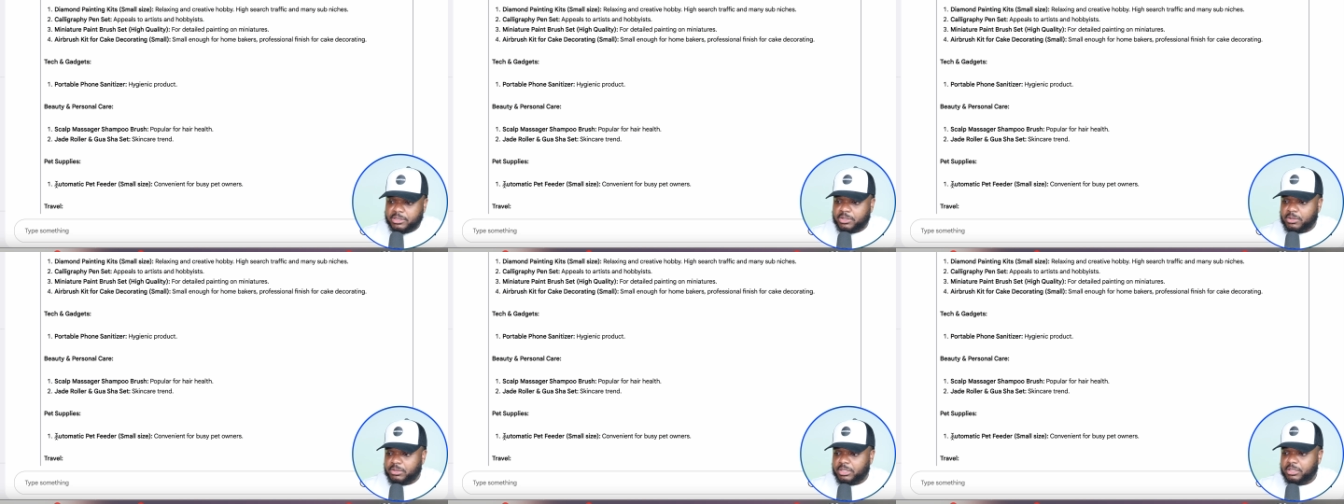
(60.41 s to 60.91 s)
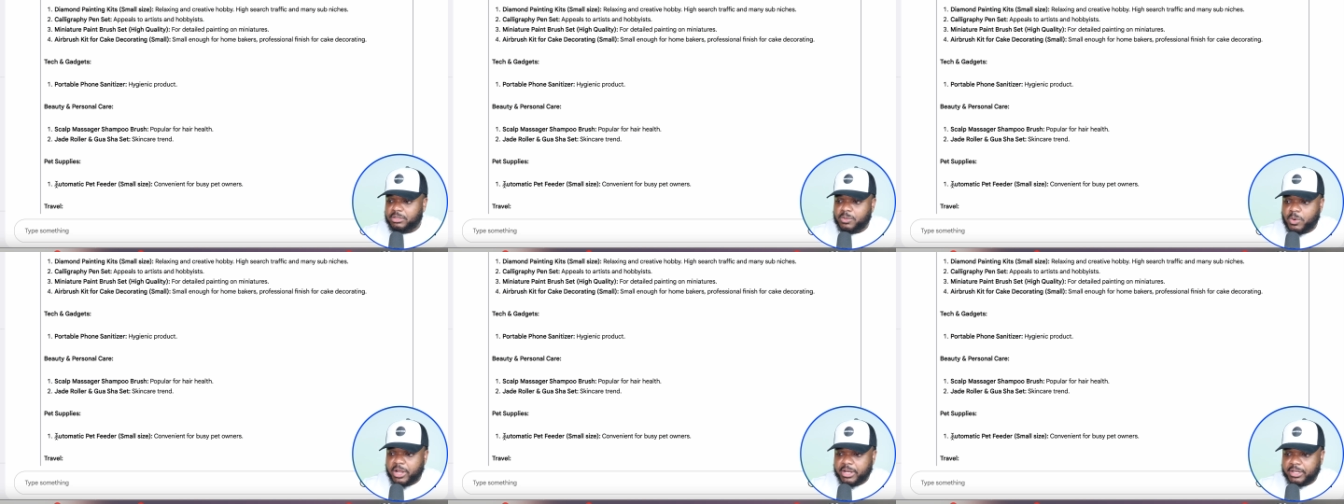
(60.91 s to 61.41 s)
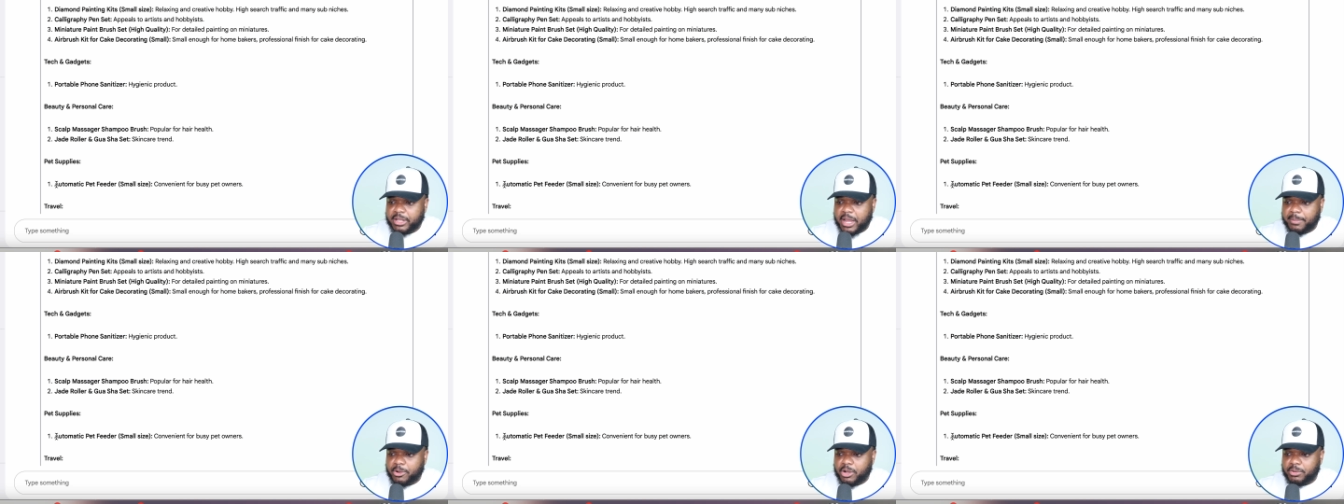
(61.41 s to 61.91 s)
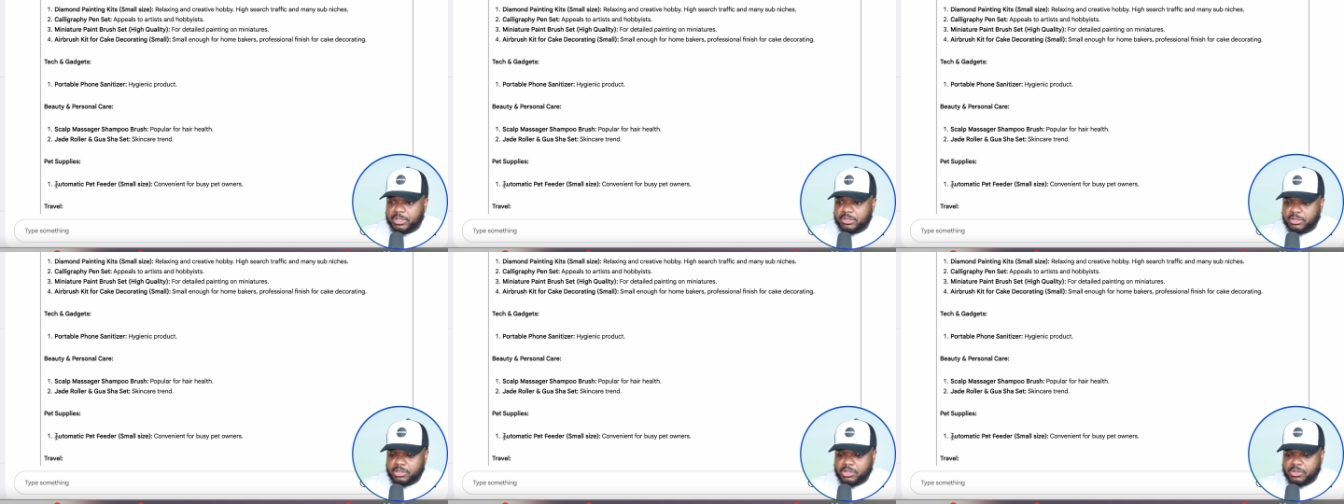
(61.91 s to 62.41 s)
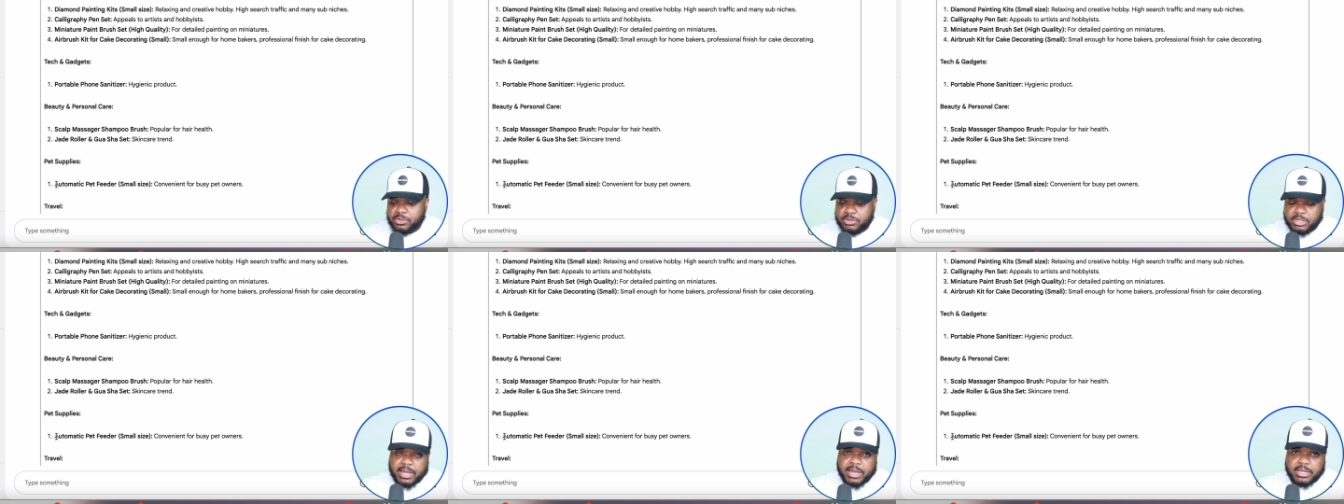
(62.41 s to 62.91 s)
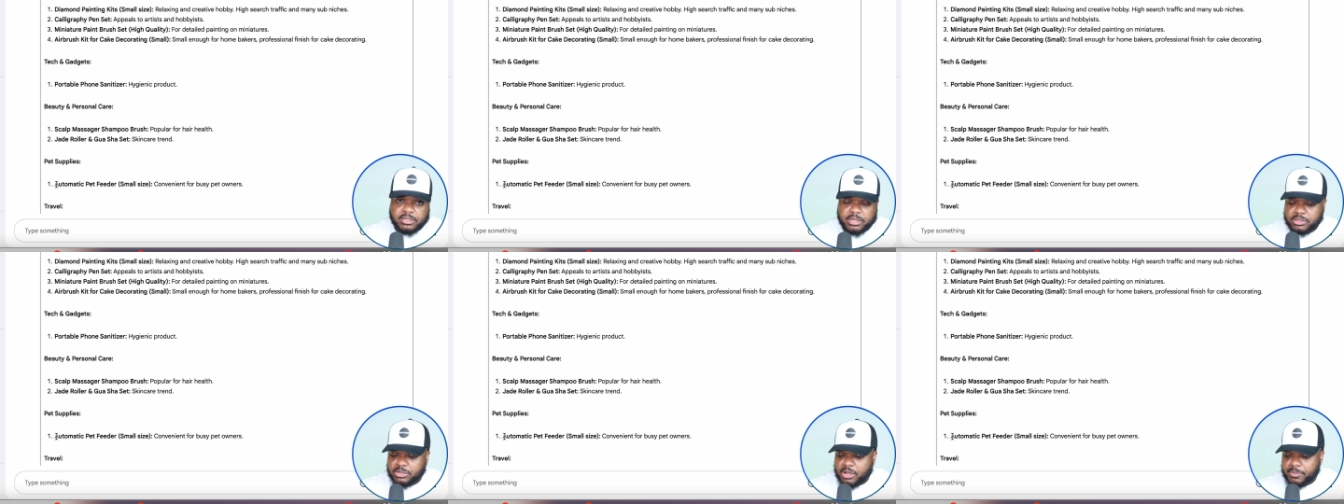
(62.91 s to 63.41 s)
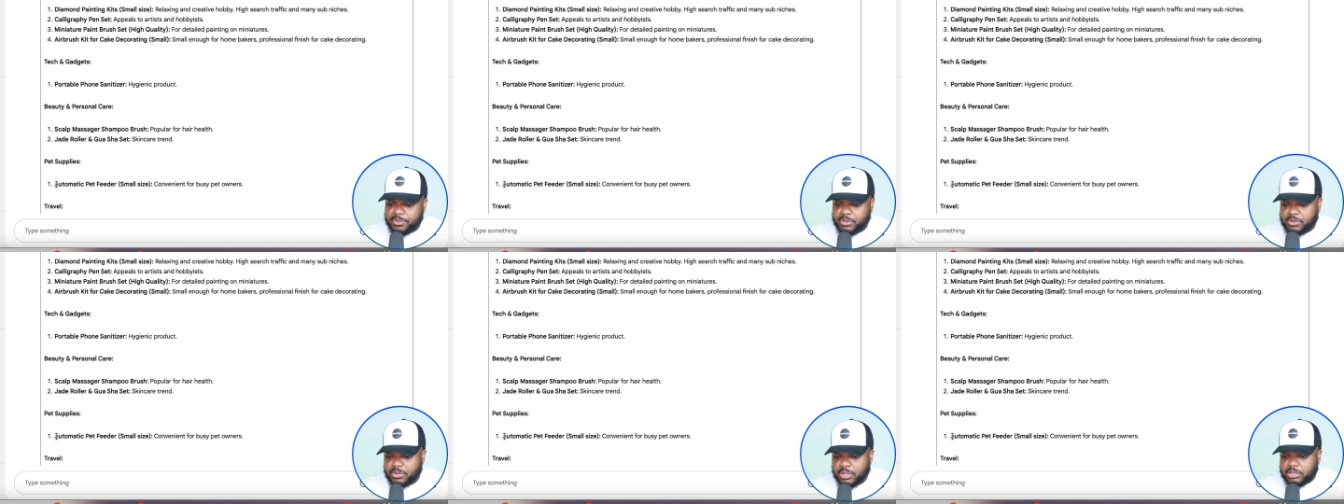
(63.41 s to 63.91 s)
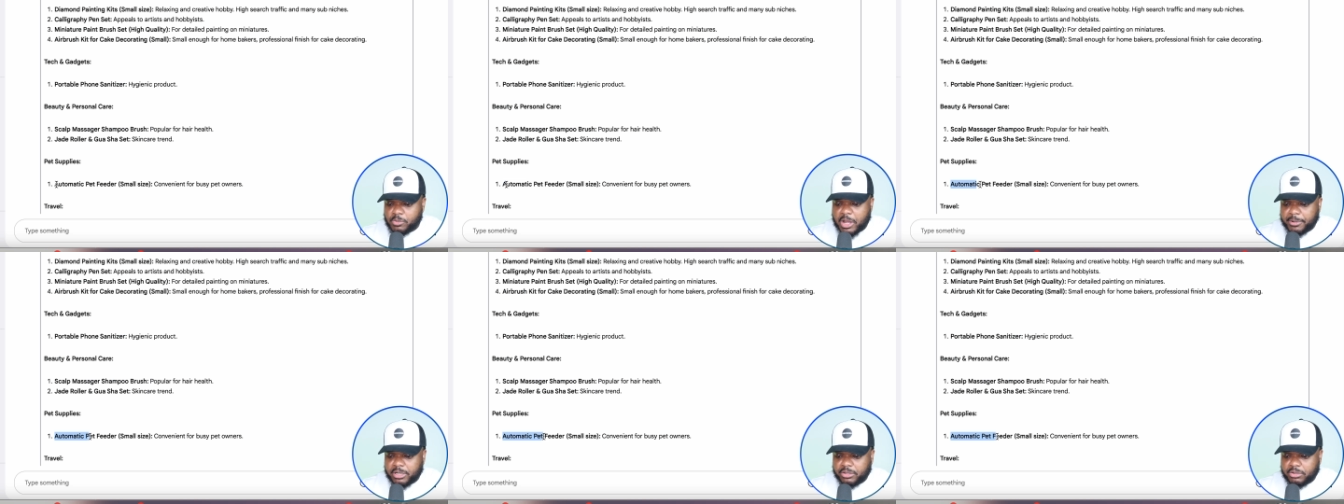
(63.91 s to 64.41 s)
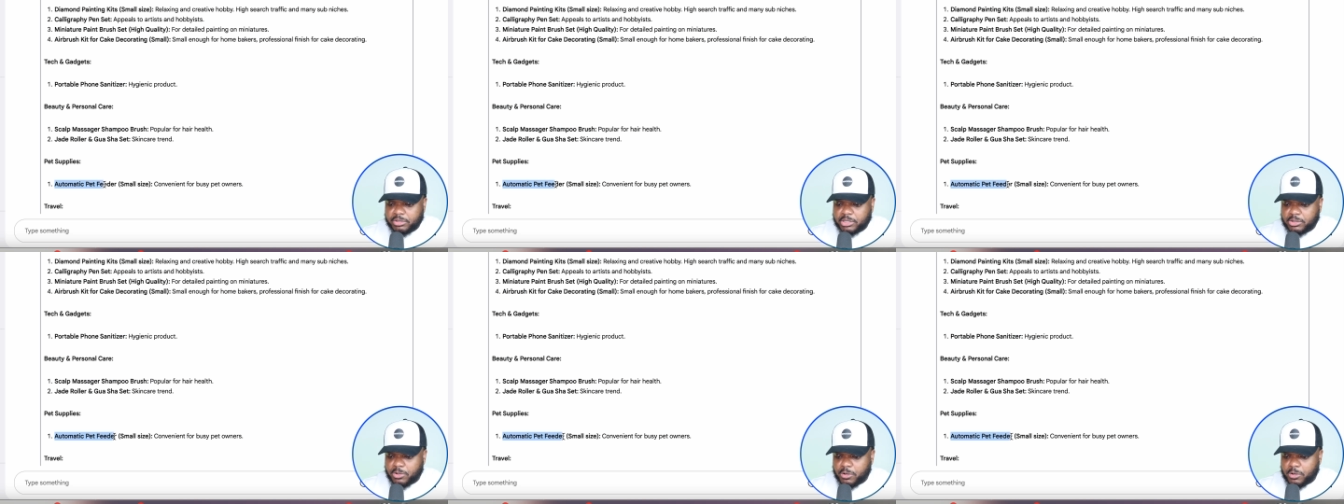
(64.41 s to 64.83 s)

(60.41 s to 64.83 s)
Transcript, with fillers: so this is the one that I'm going to use as an example. So what I'm gonna do is just